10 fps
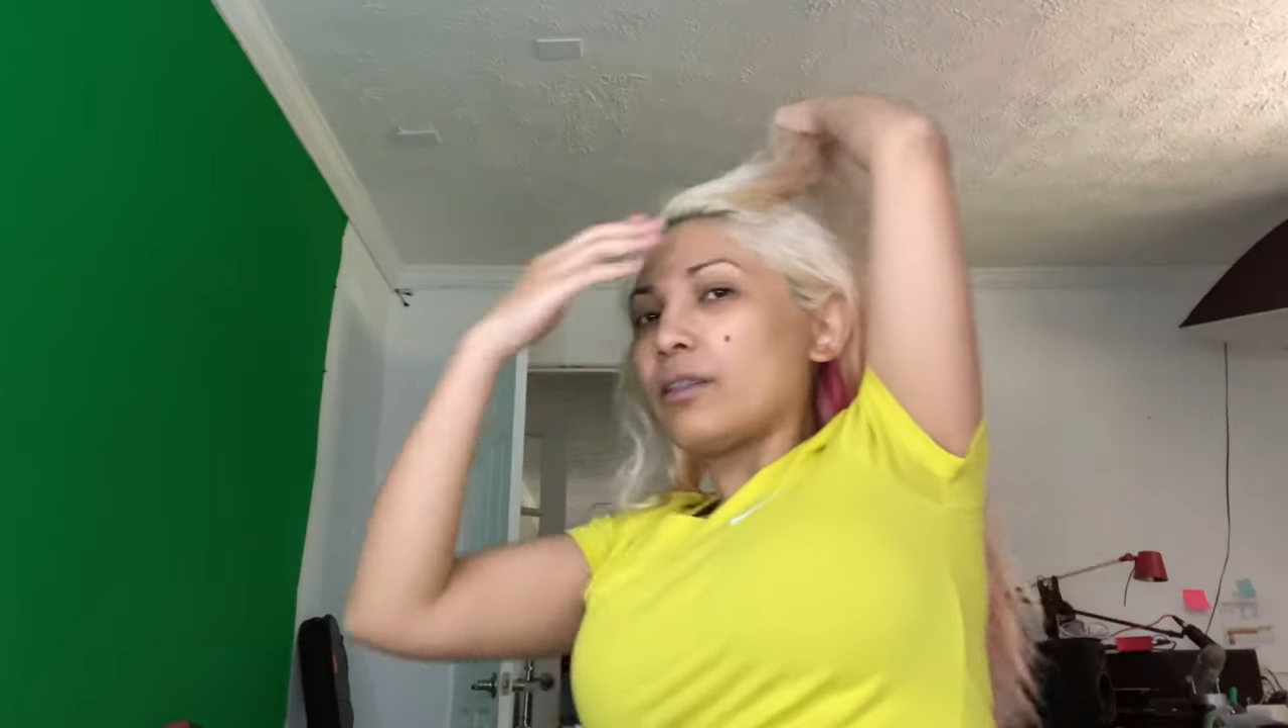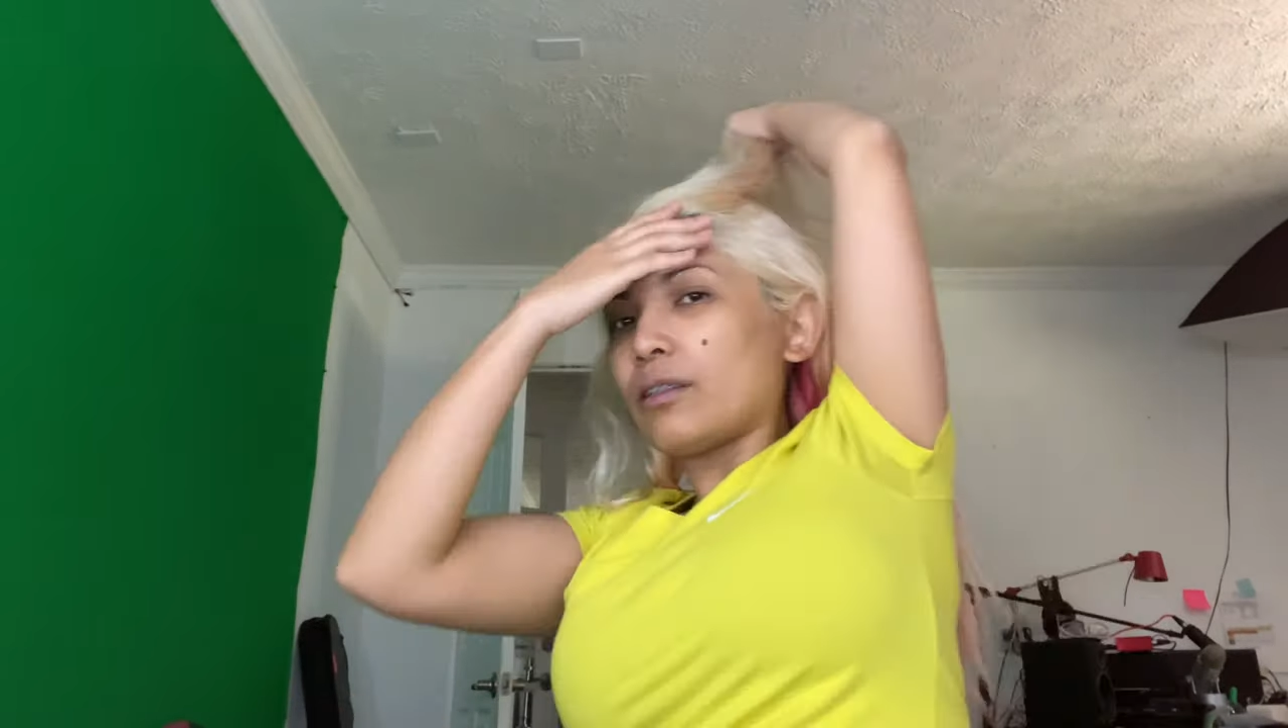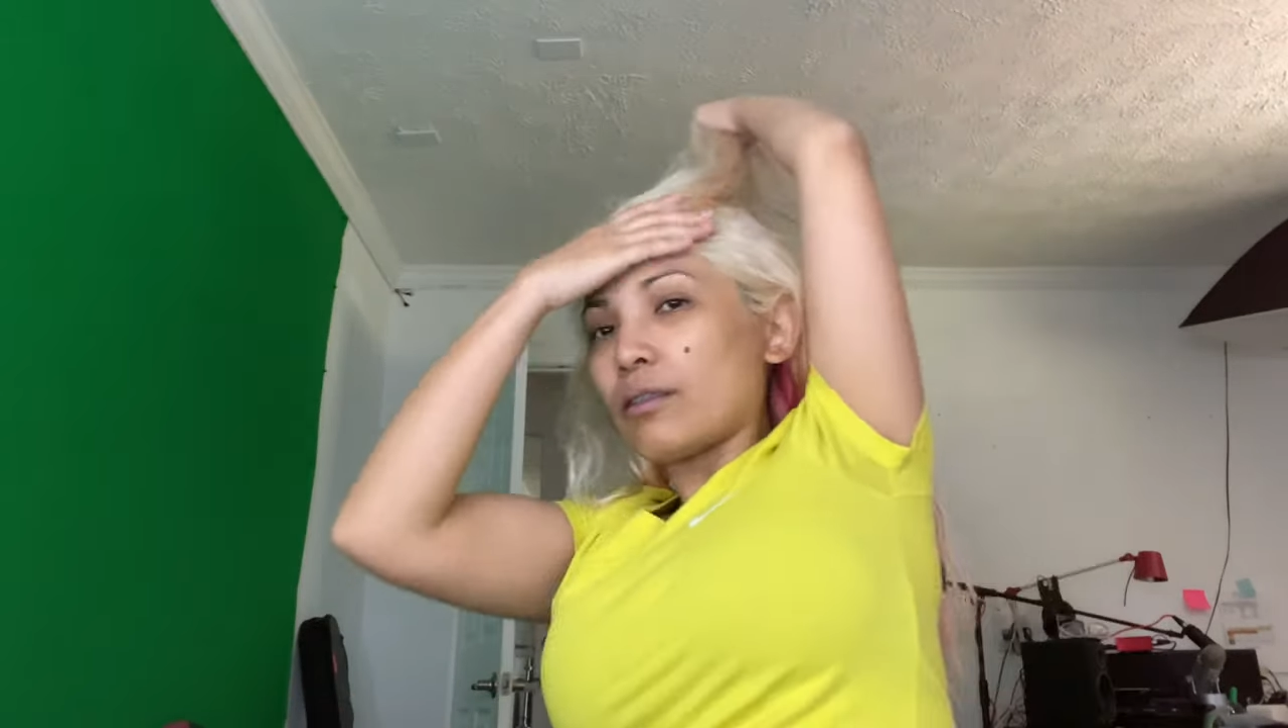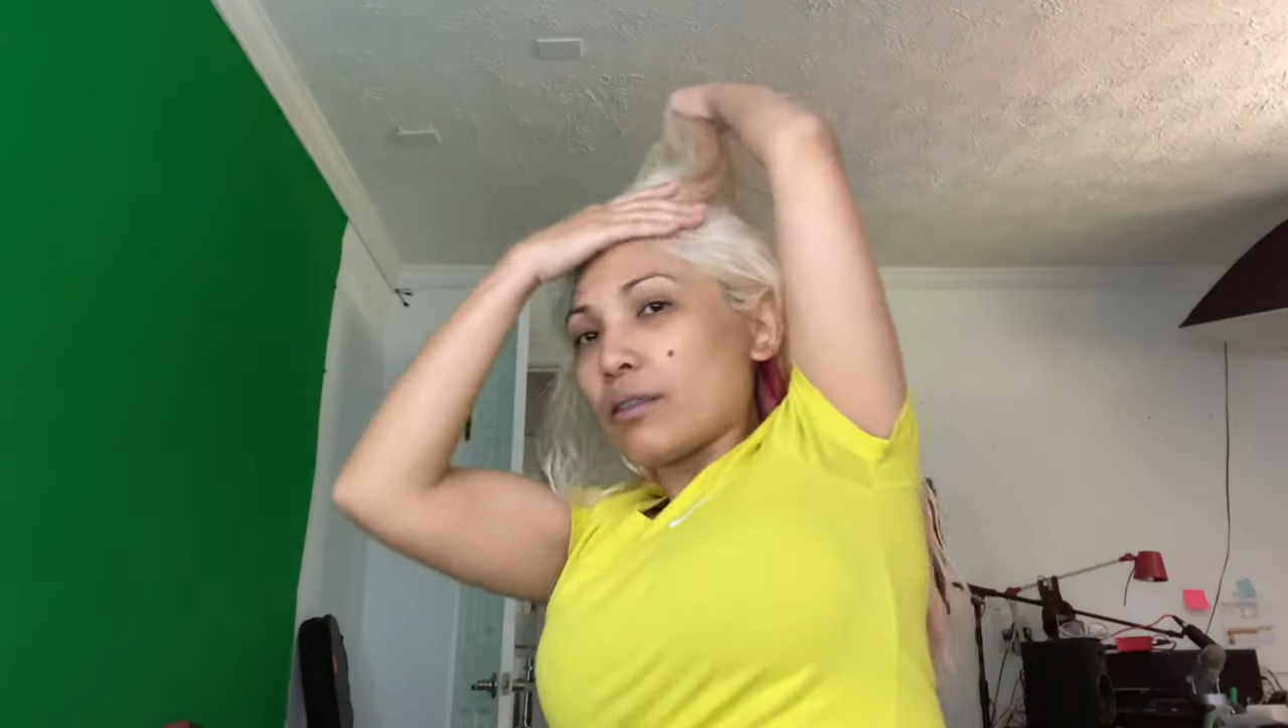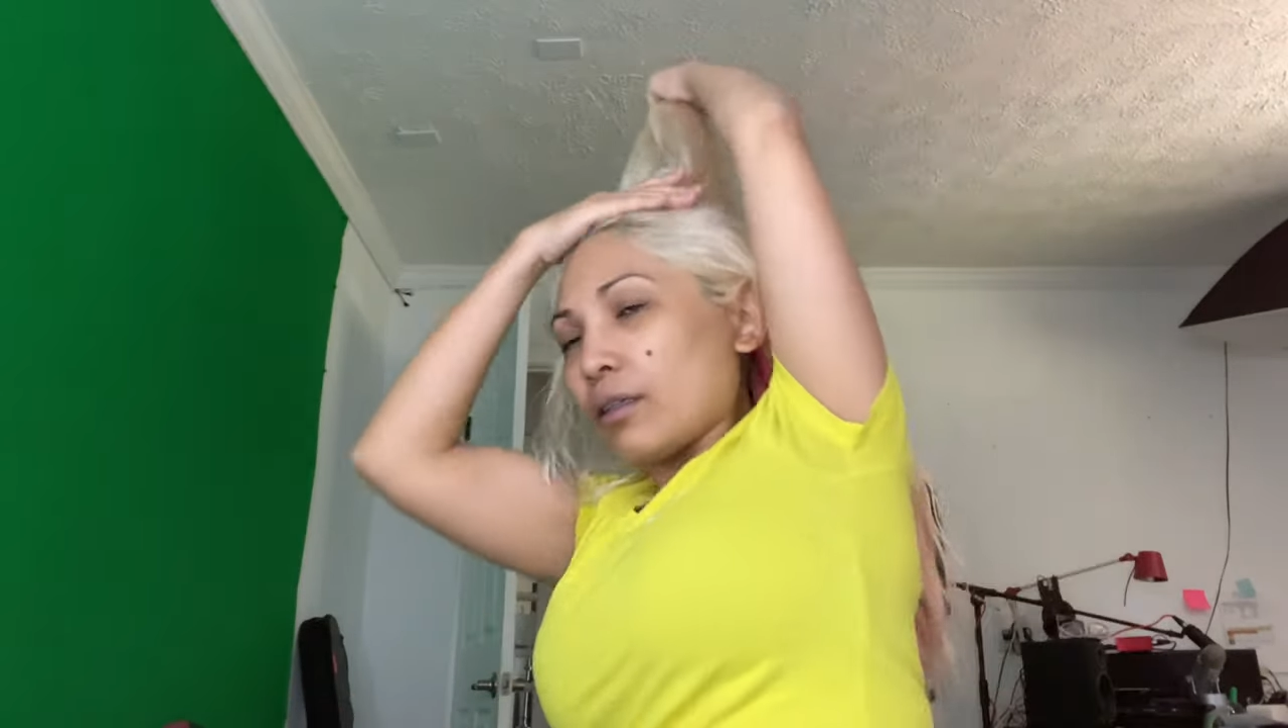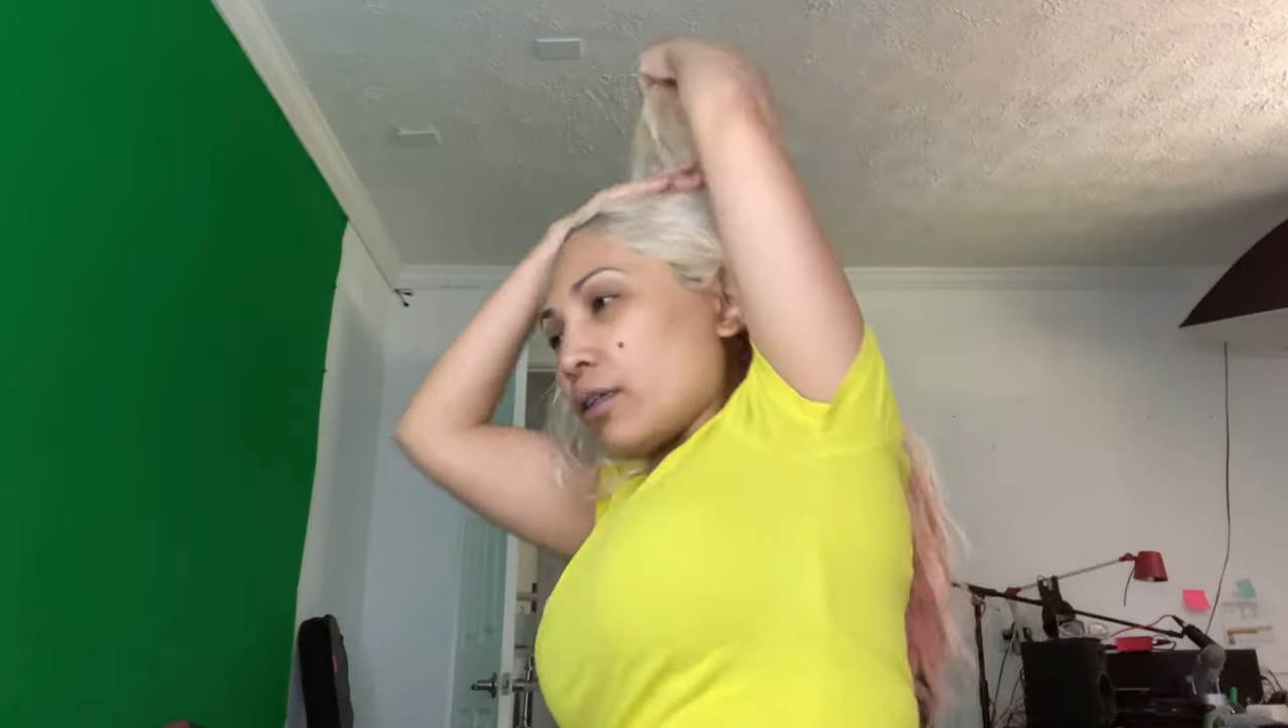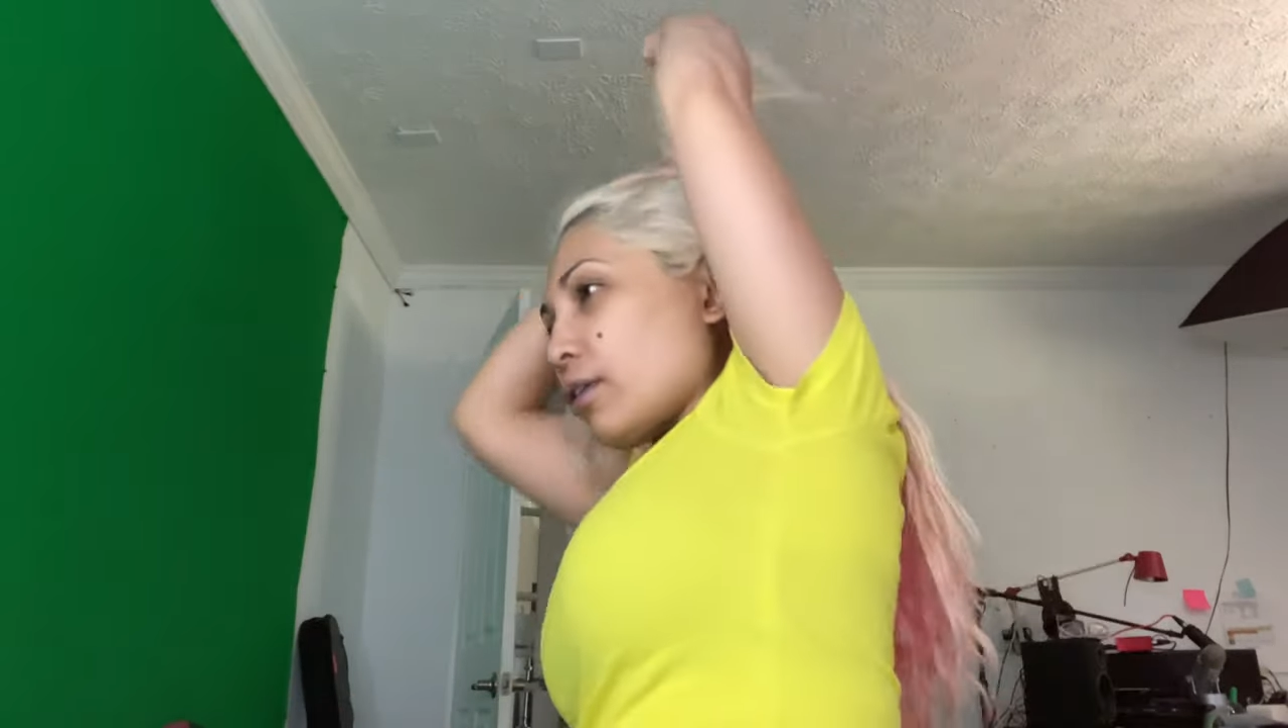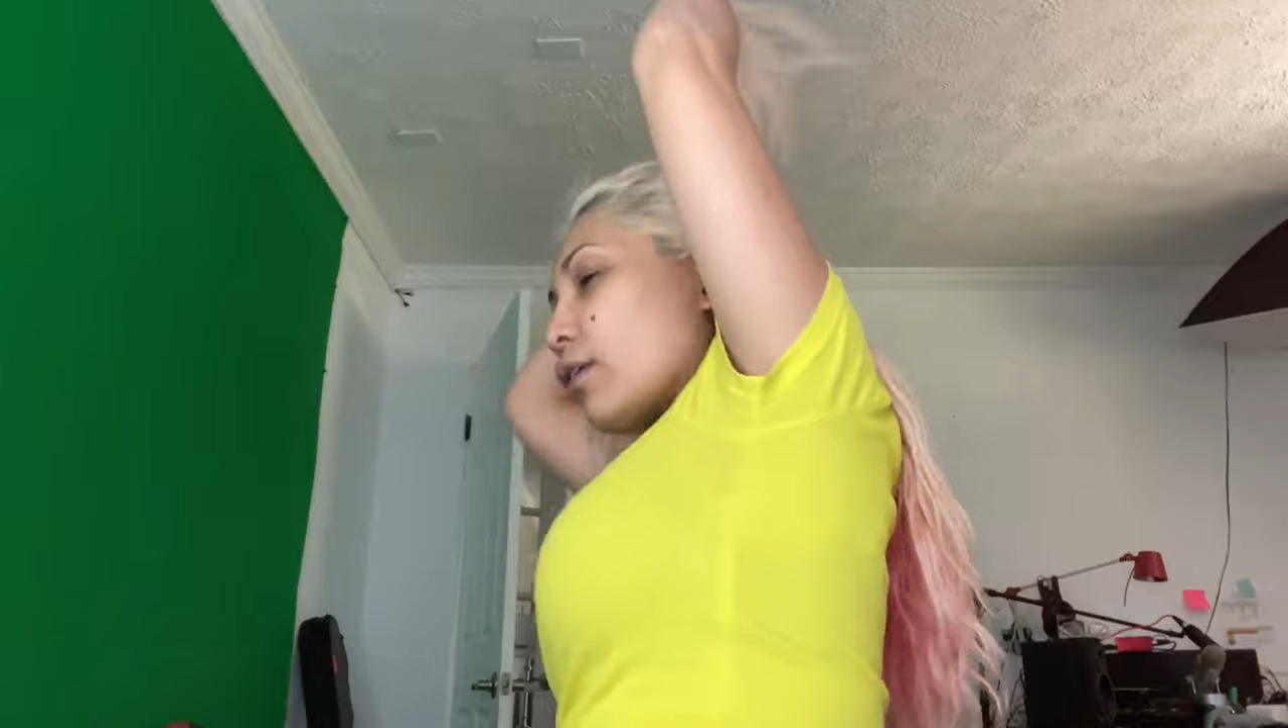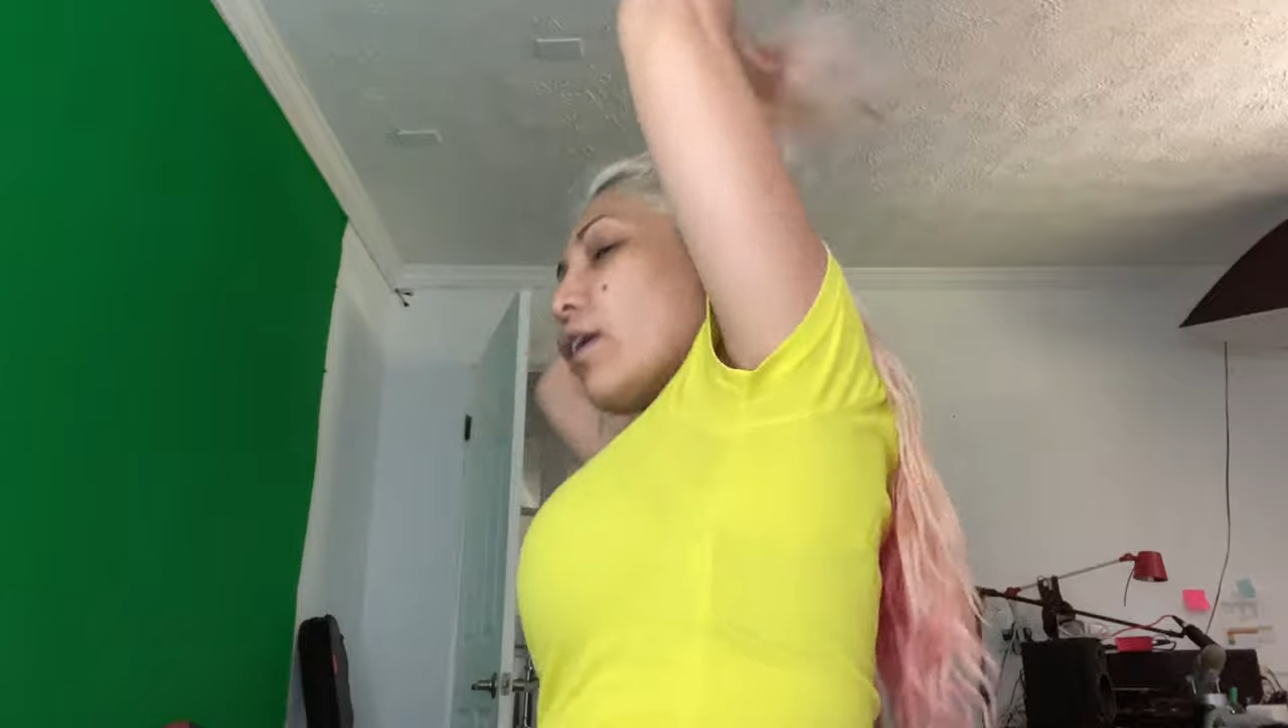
All right,